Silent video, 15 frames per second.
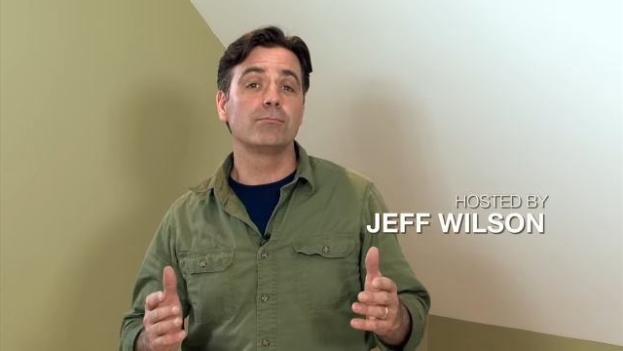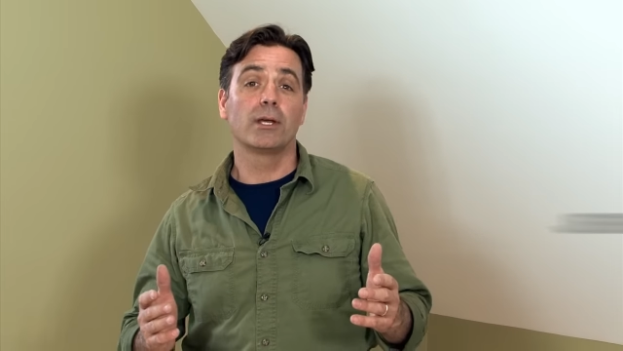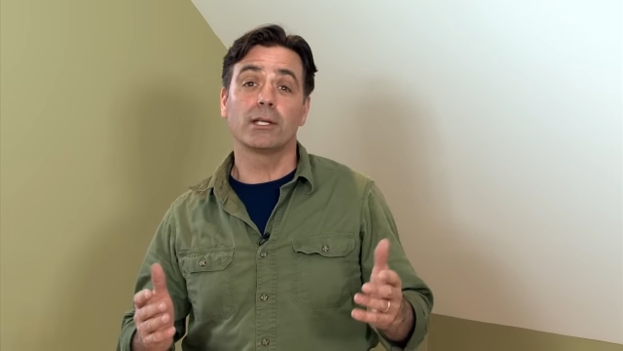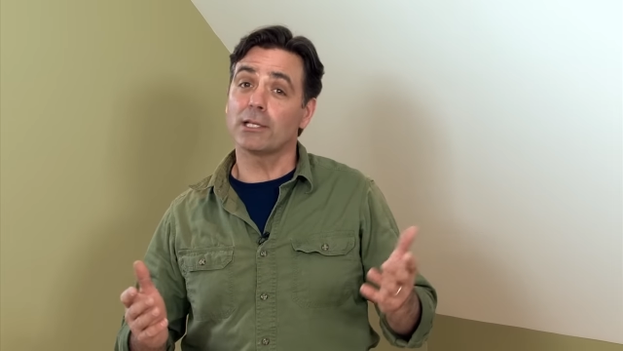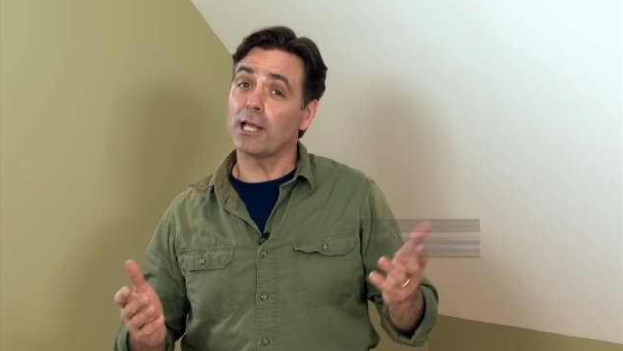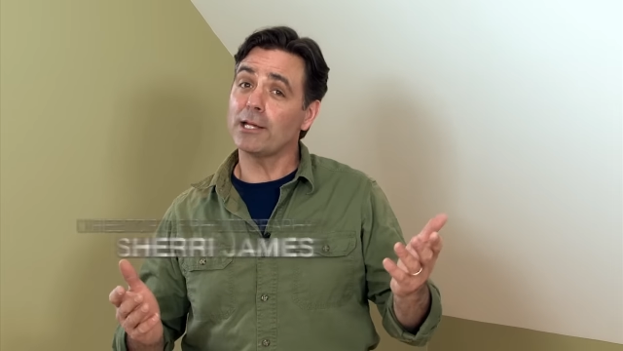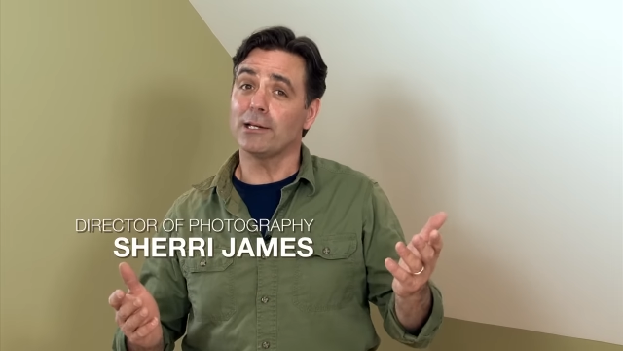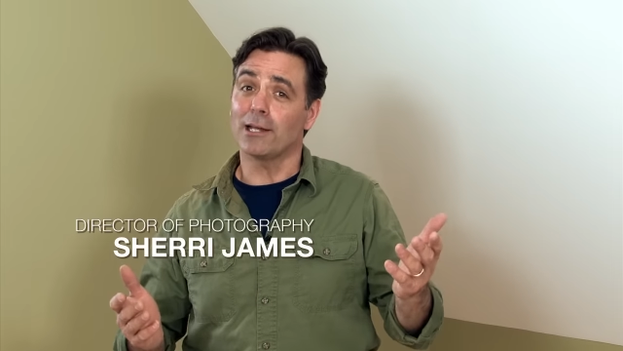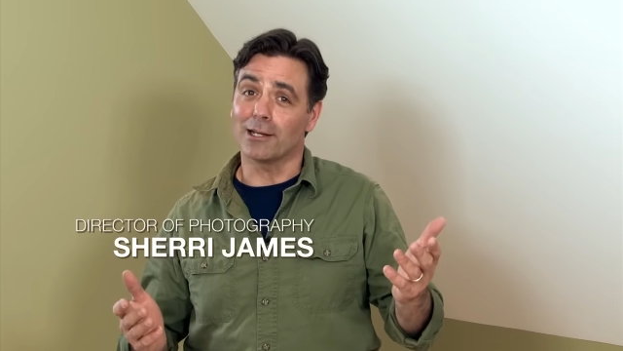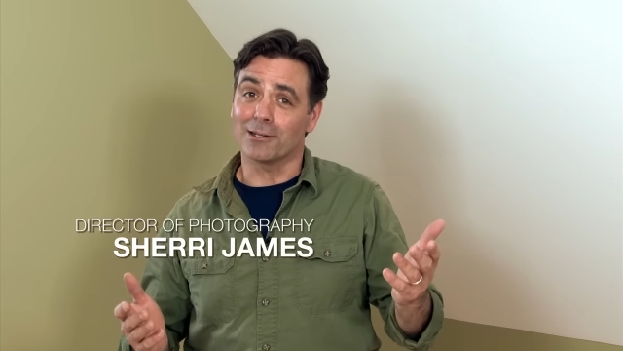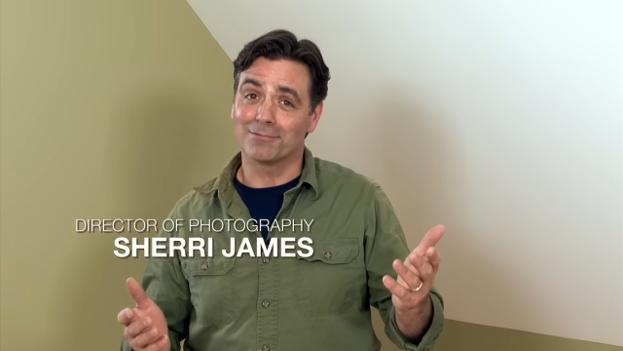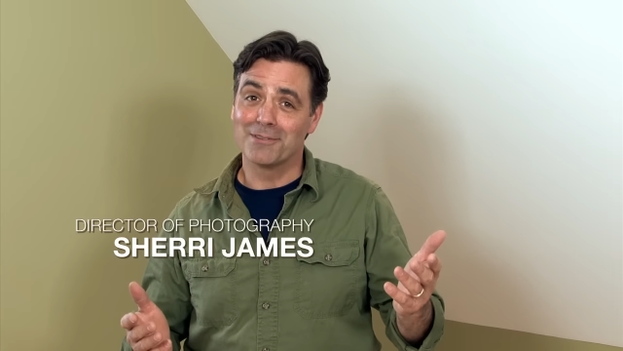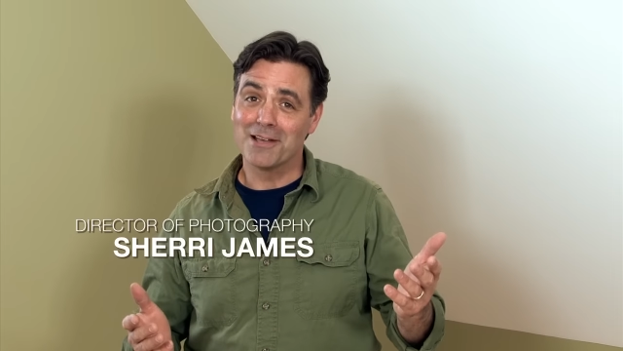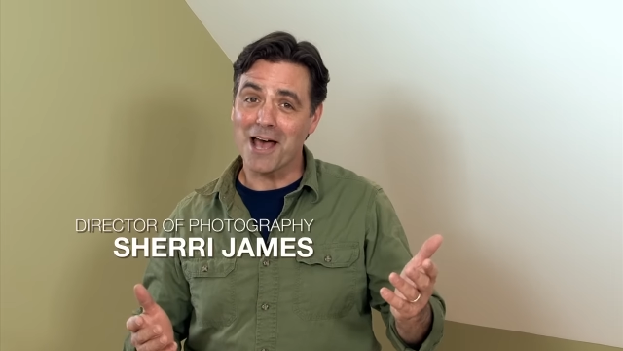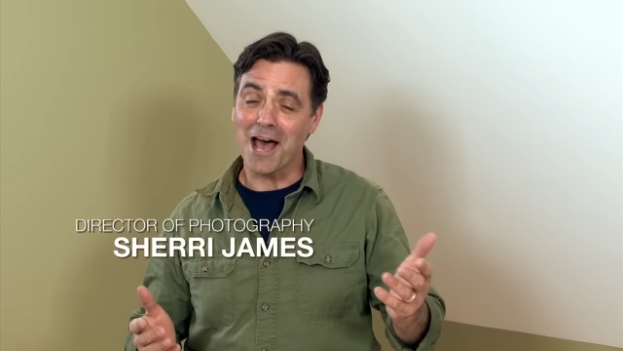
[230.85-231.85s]

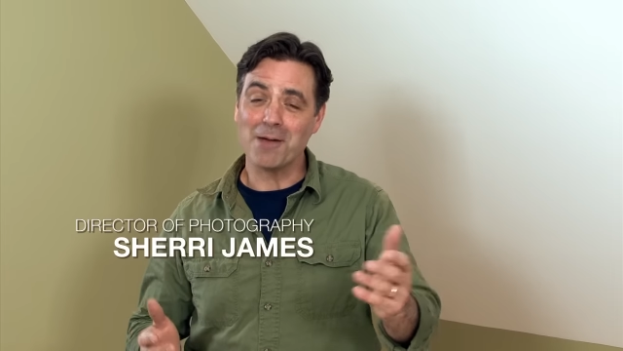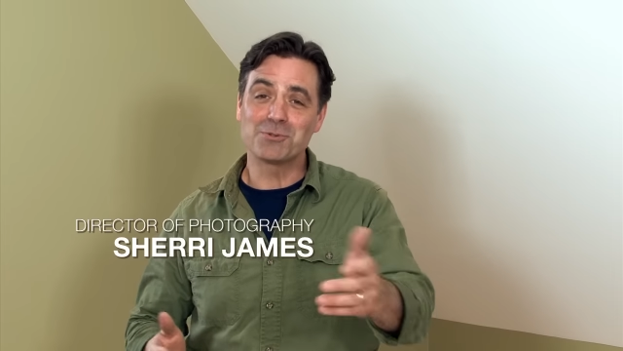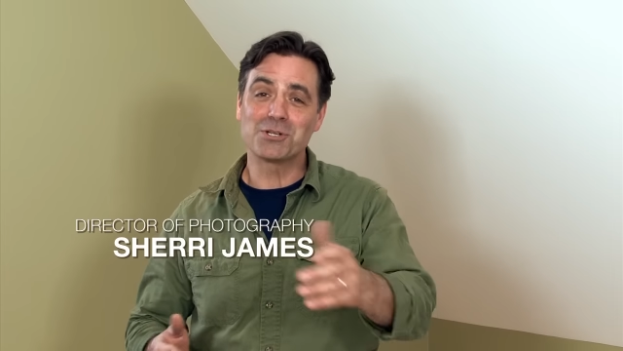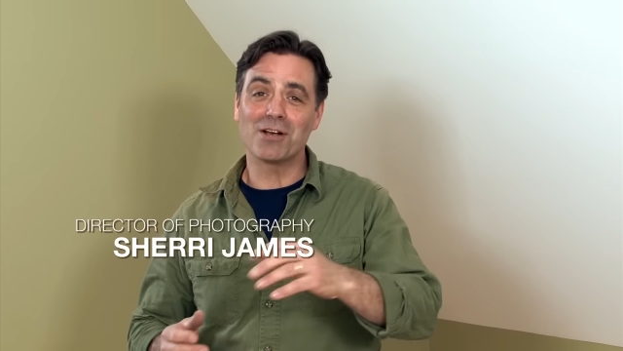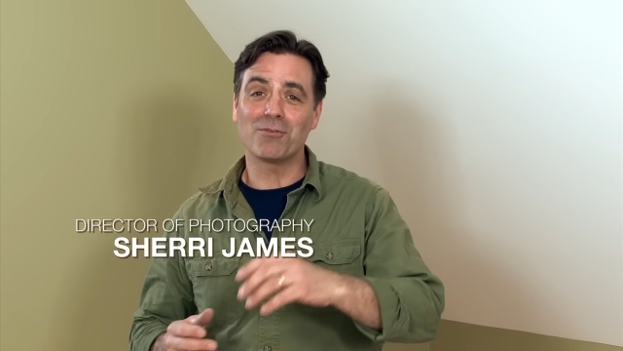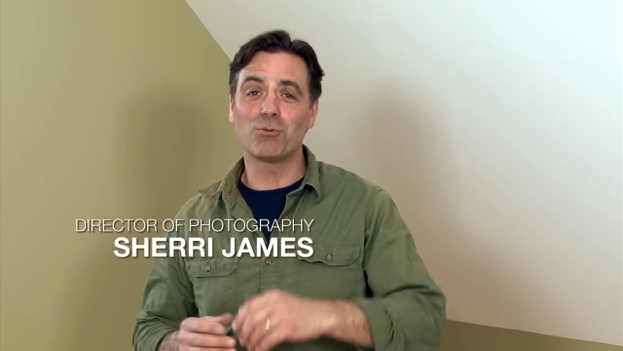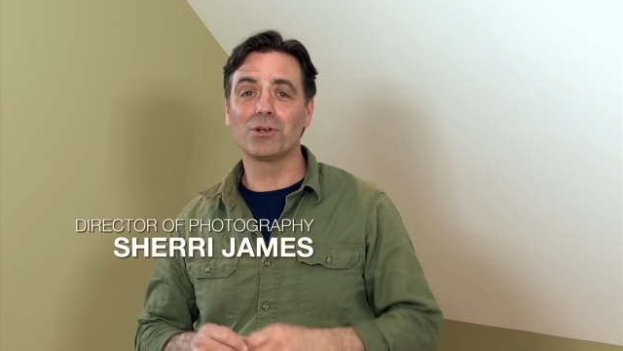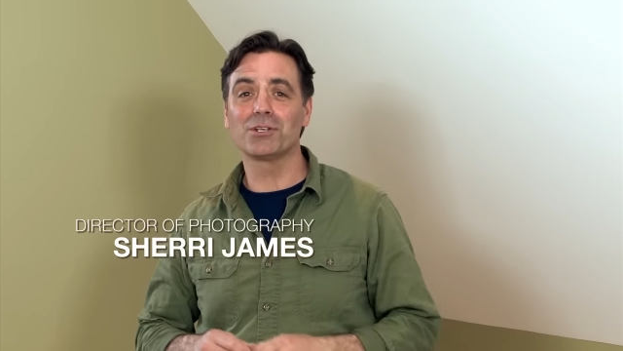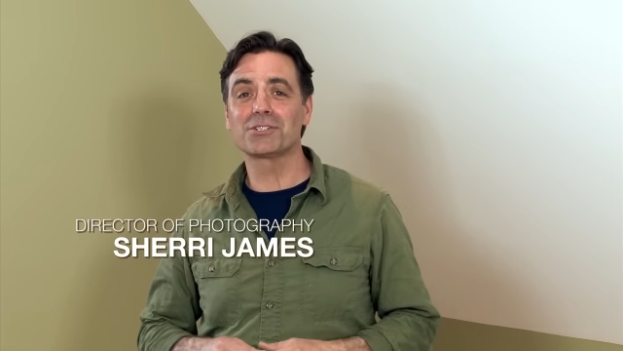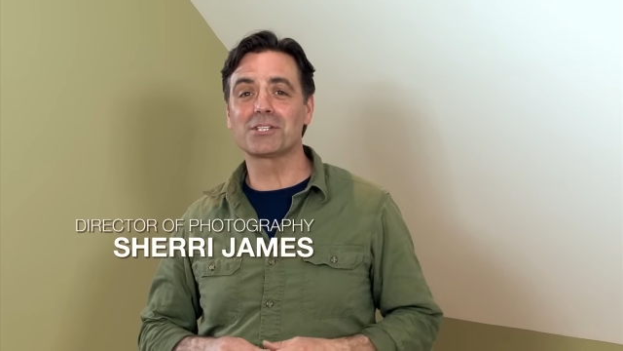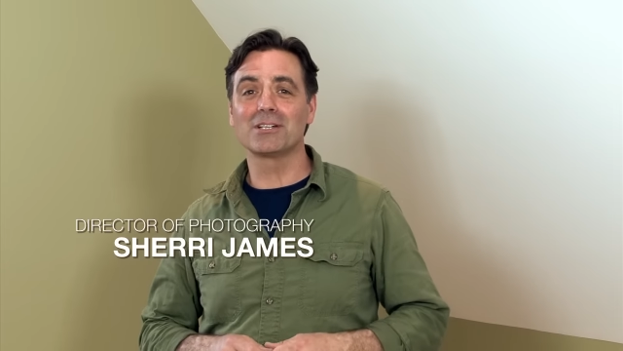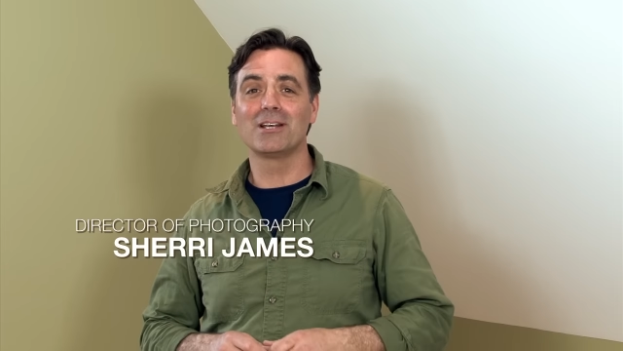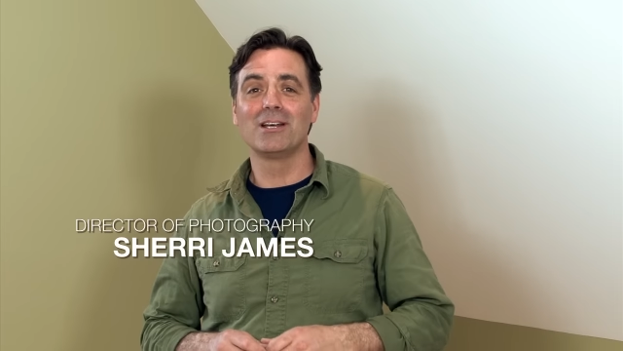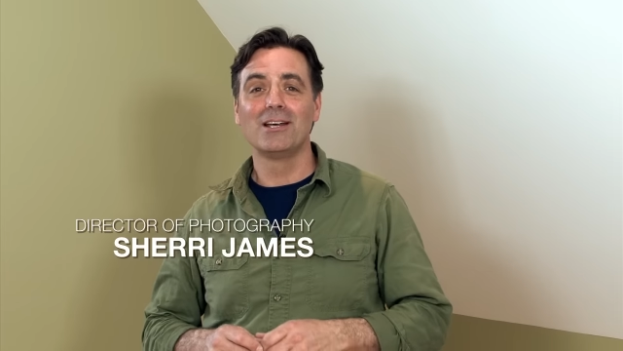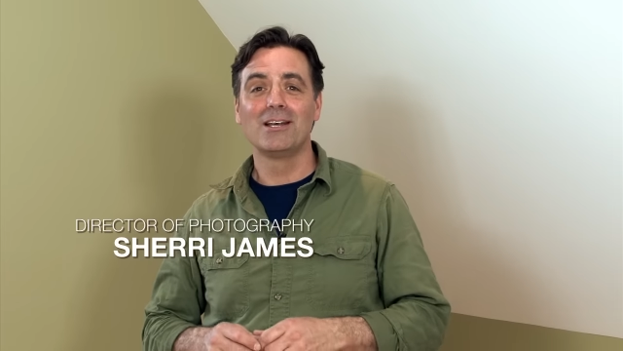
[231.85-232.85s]
enlightening. I'm Jeff
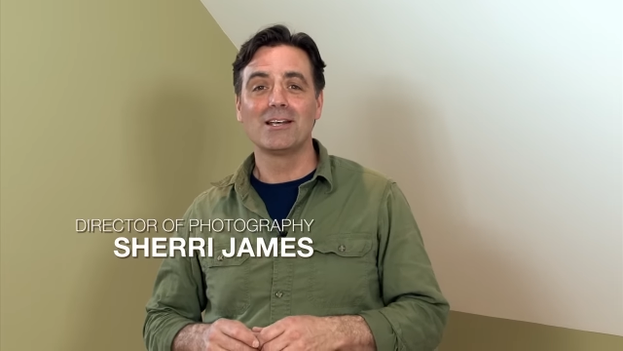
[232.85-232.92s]
Wilson.